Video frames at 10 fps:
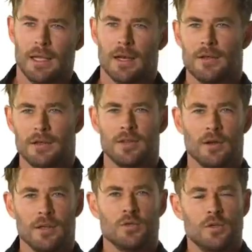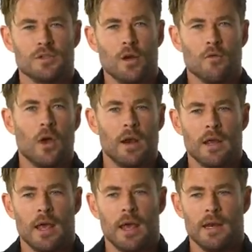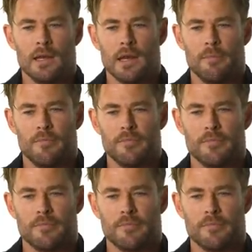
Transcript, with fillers: you know, he's not, he's, he's not right. And um,